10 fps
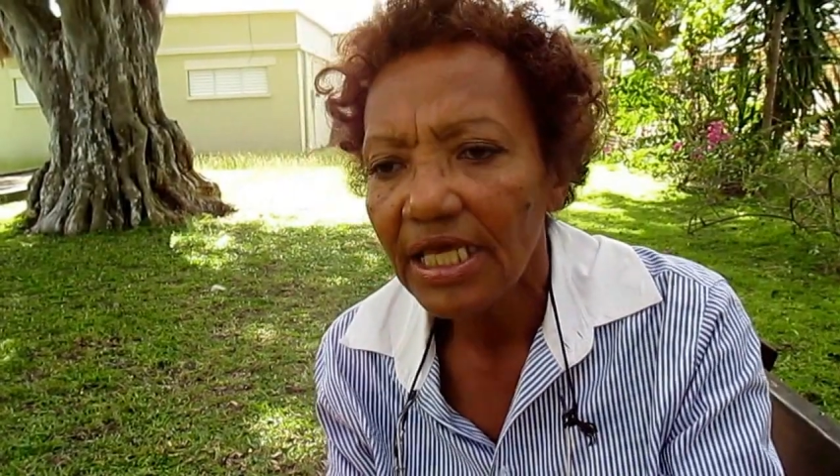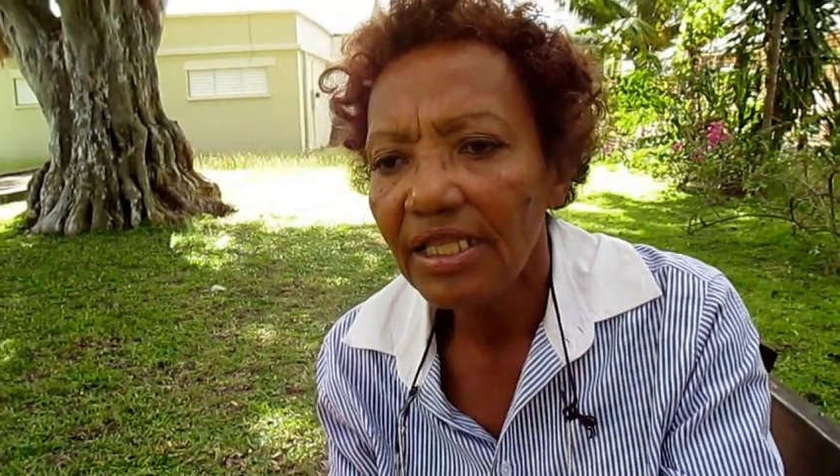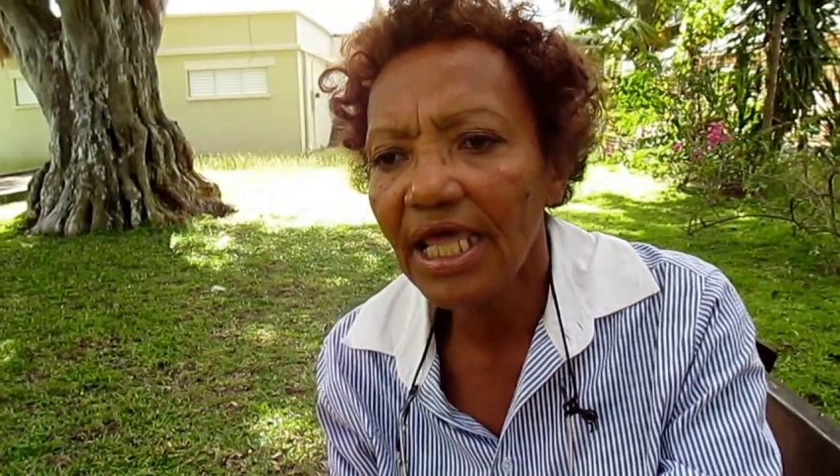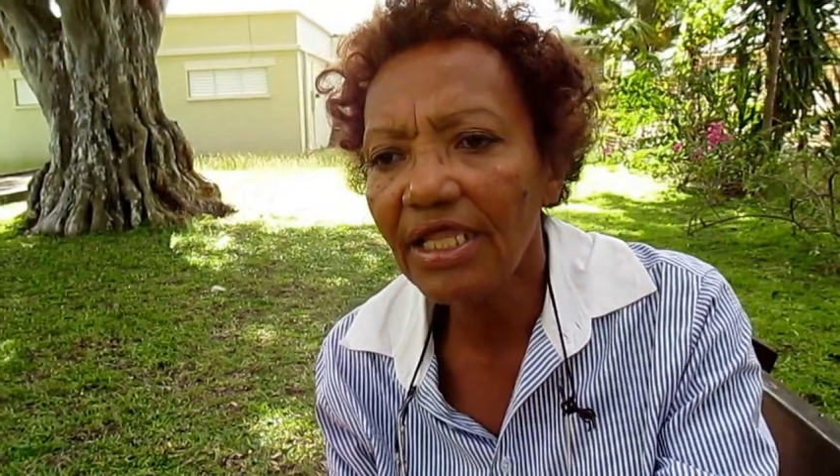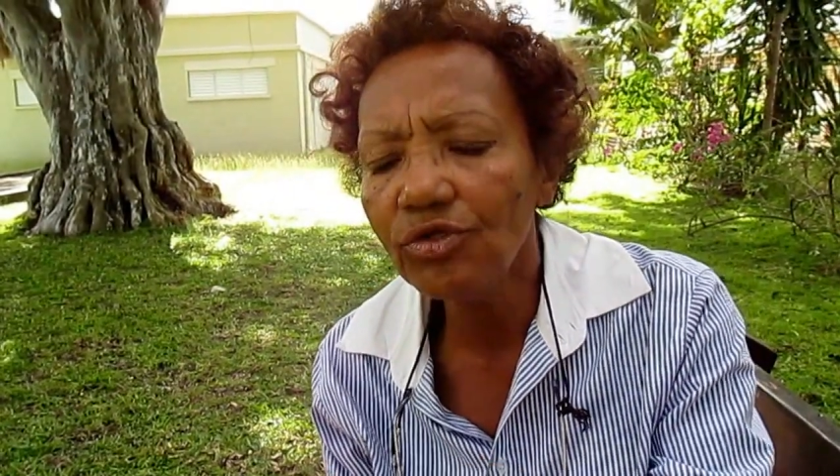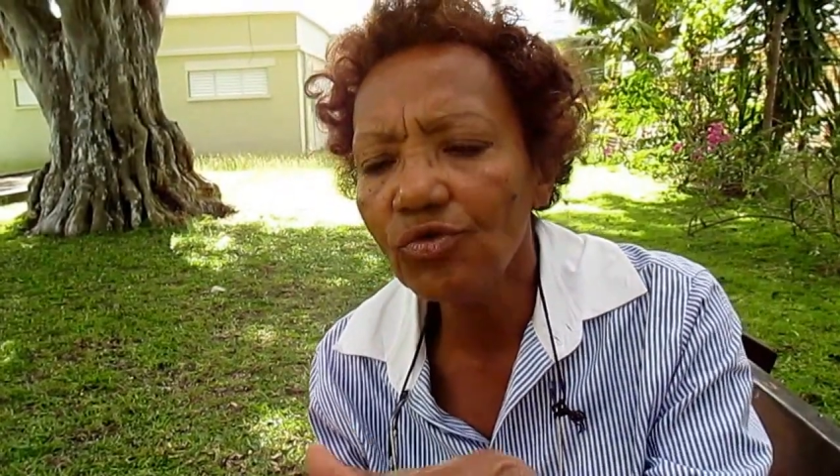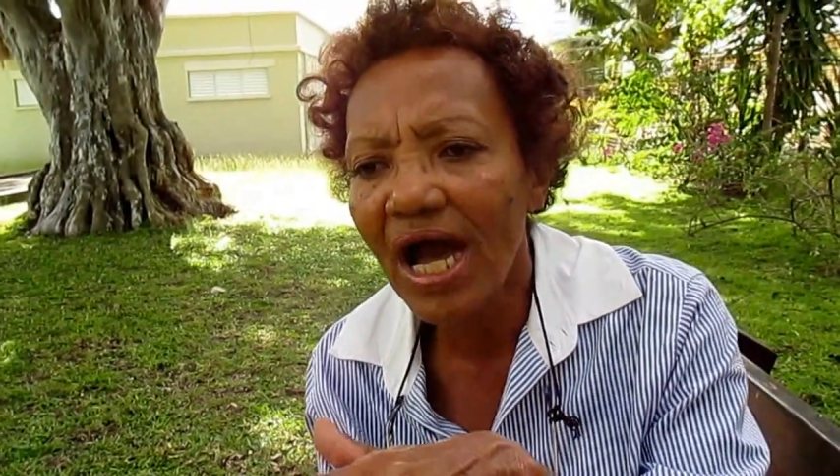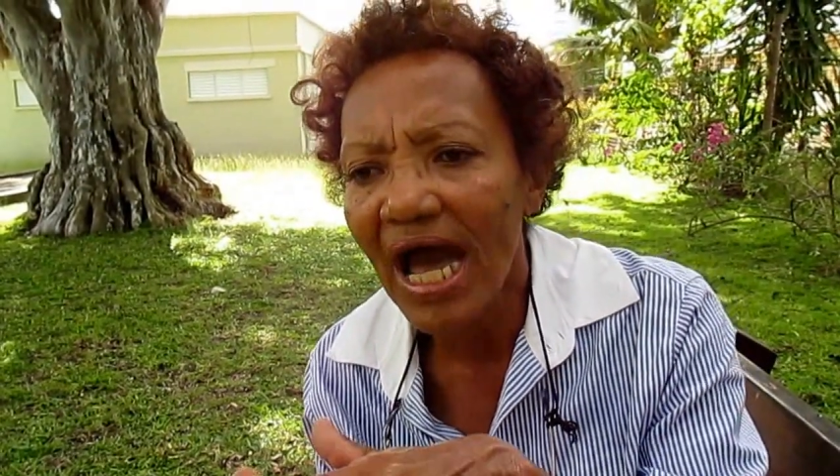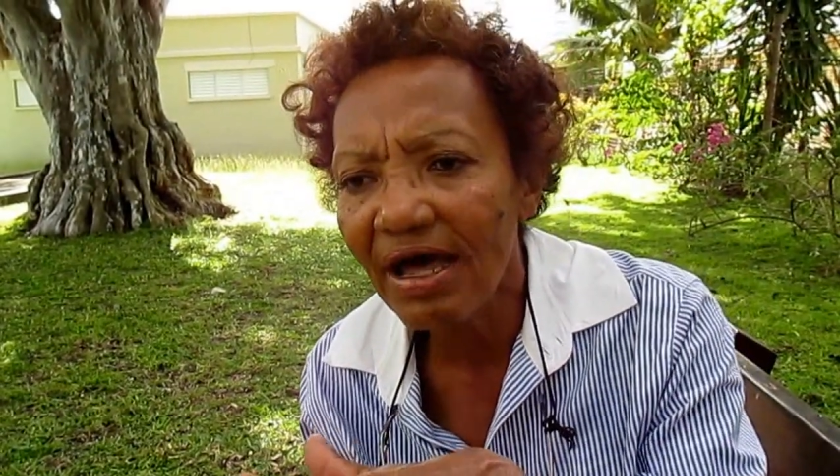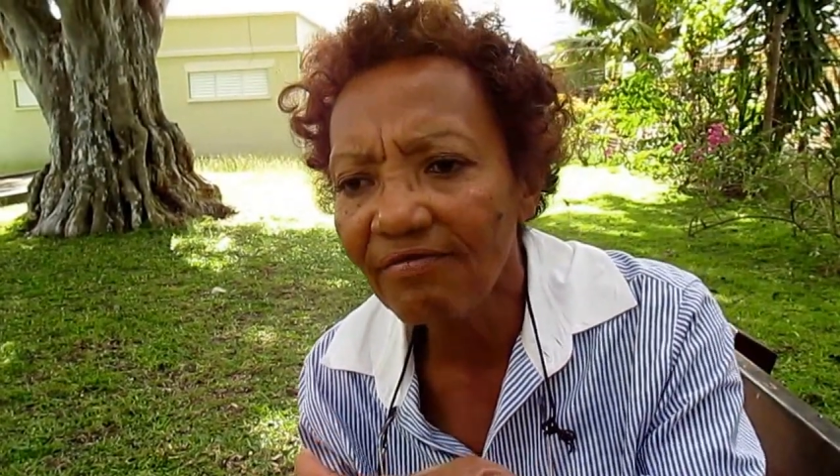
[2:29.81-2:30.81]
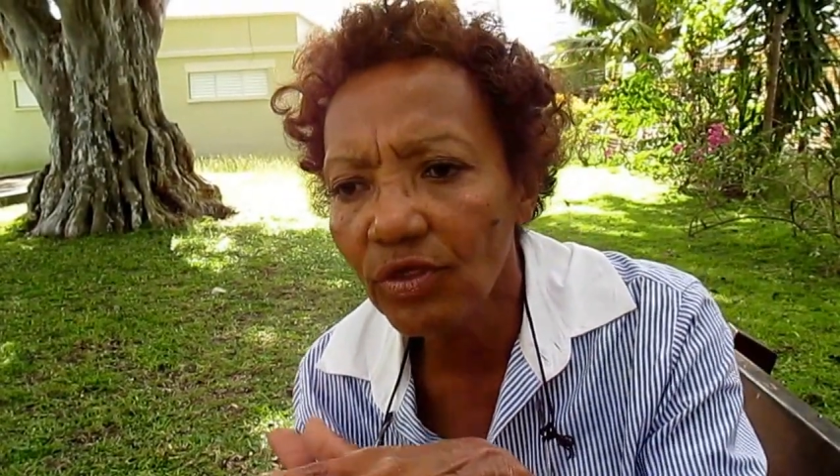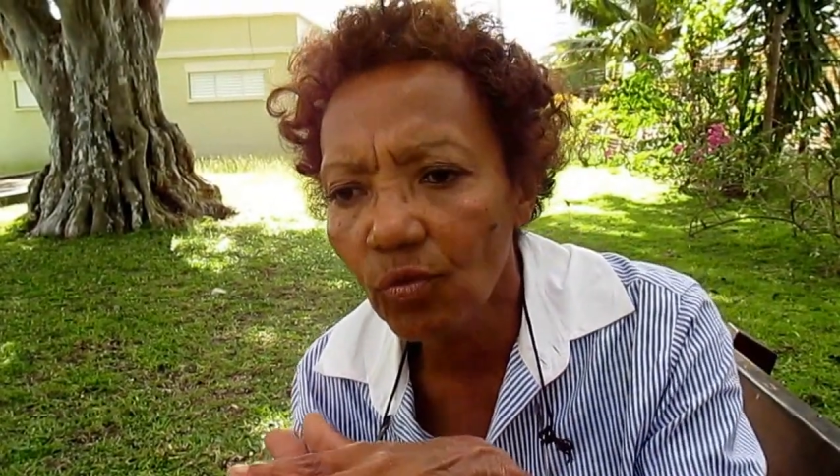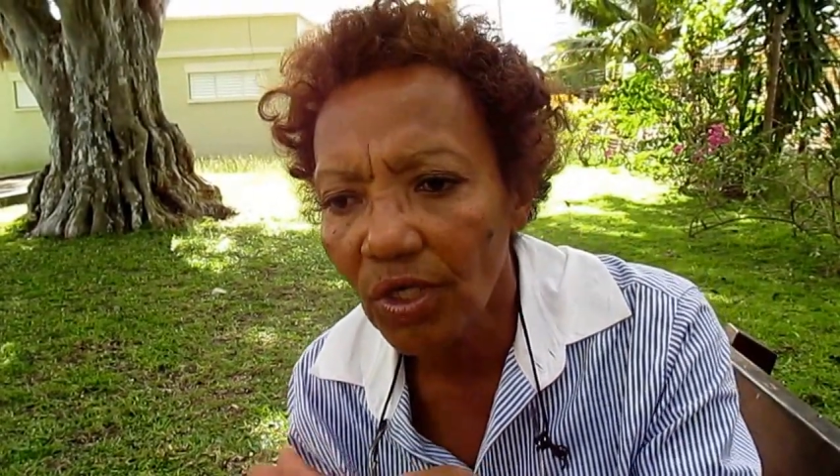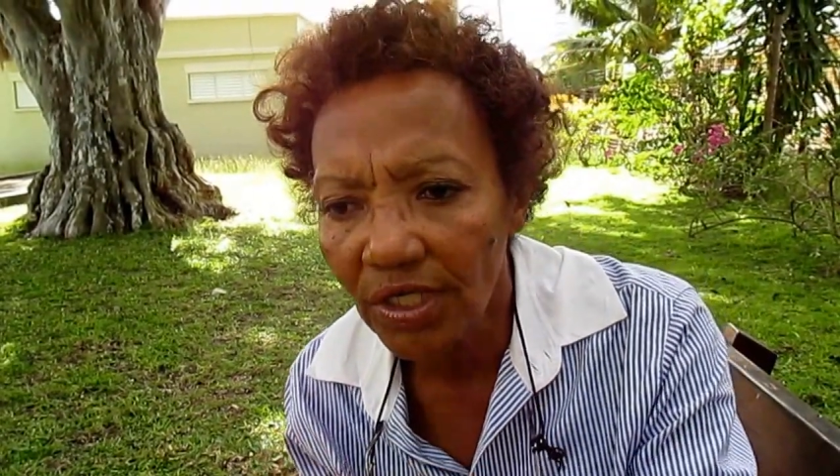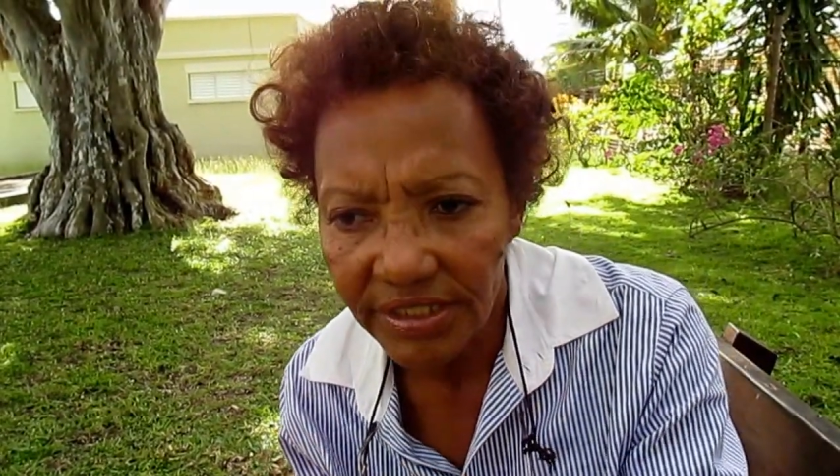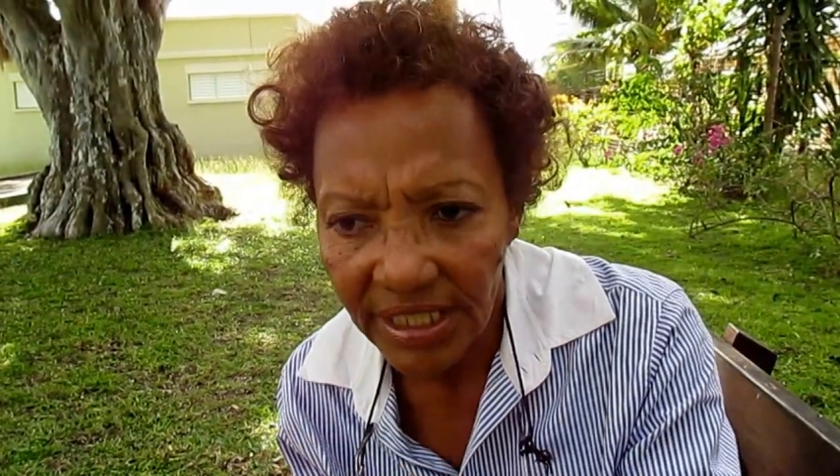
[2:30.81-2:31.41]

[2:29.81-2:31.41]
Then you had the worst